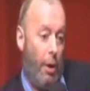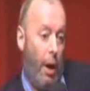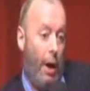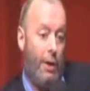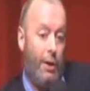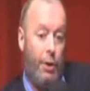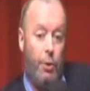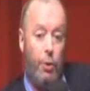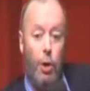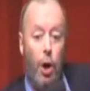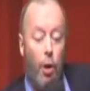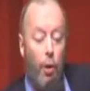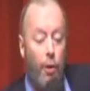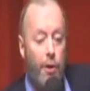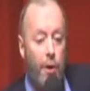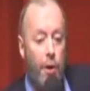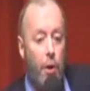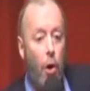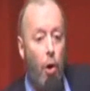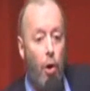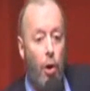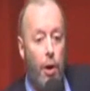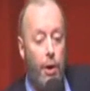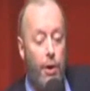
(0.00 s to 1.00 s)
as you know, there's
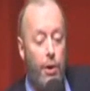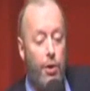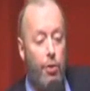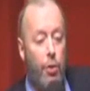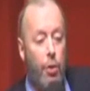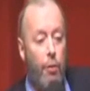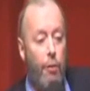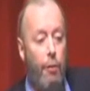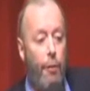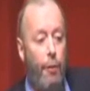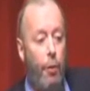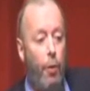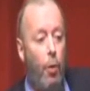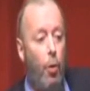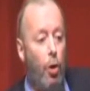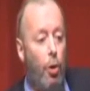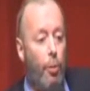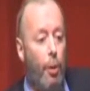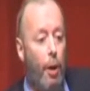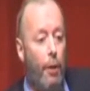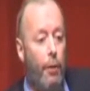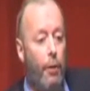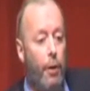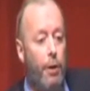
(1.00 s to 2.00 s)
a long history of fraud
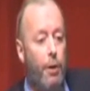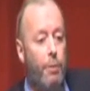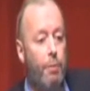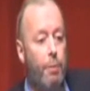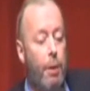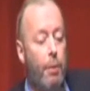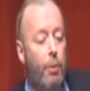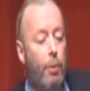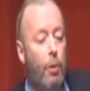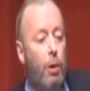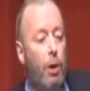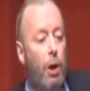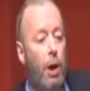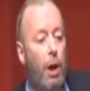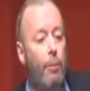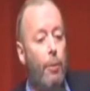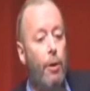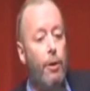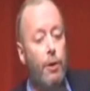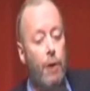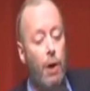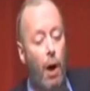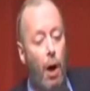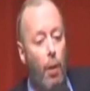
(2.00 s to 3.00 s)
about this. People claim
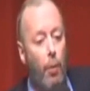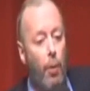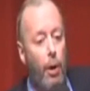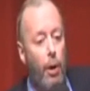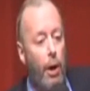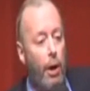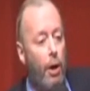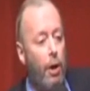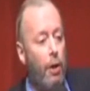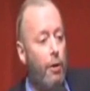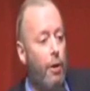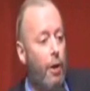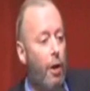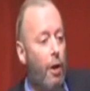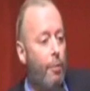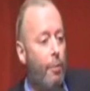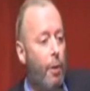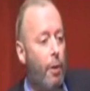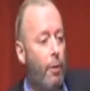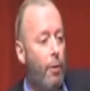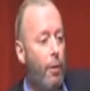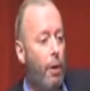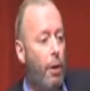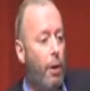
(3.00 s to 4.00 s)
that Darwin had a
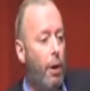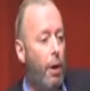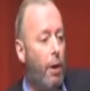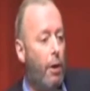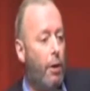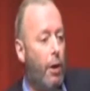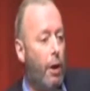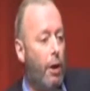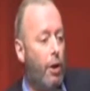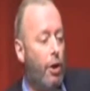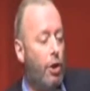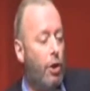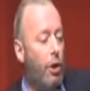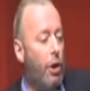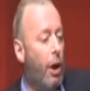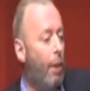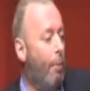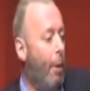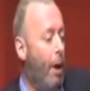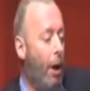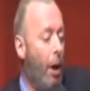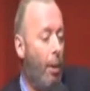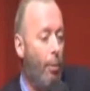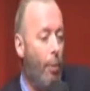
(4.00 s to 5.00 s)
deathbed recantation.
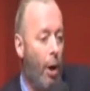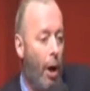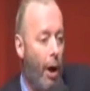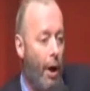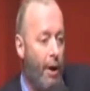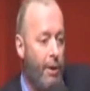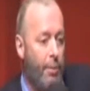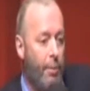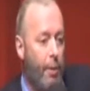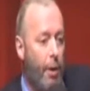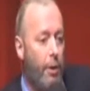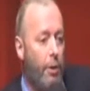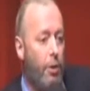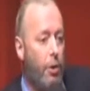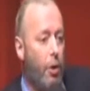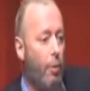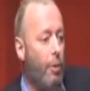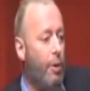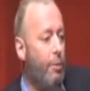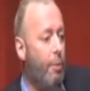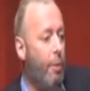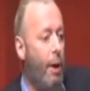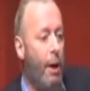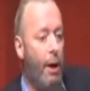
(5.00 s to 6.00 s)
They'd made up lies about
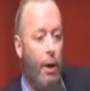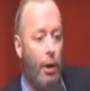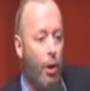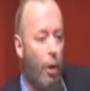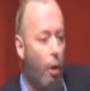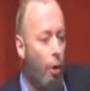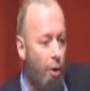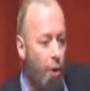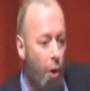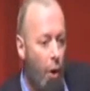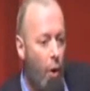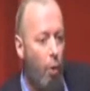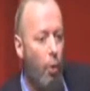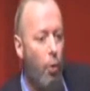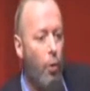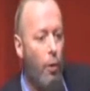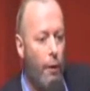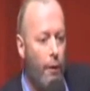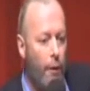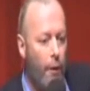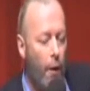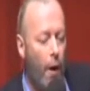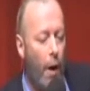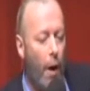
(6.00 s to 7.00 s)
Thomas Paine. It goes on all
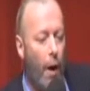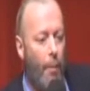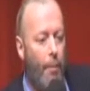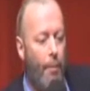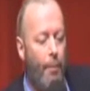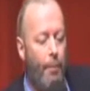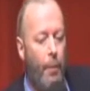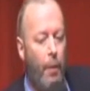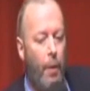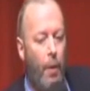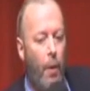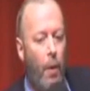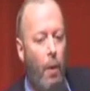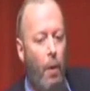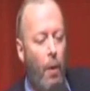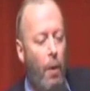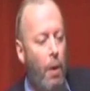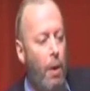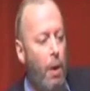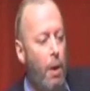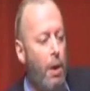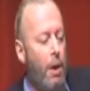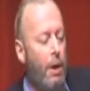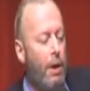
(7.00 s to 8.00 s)
the time.
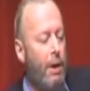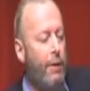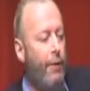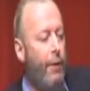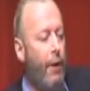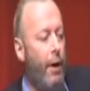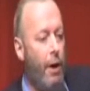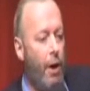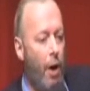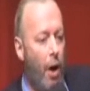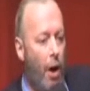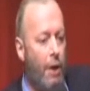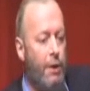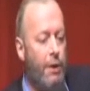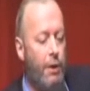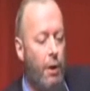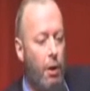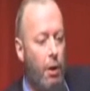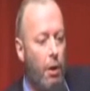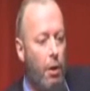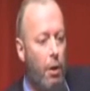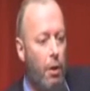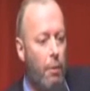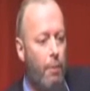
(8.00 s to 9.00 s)
It's a very
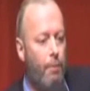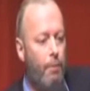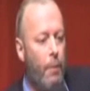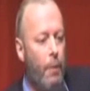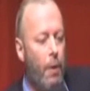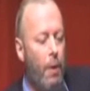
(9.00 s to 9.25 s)
nasty little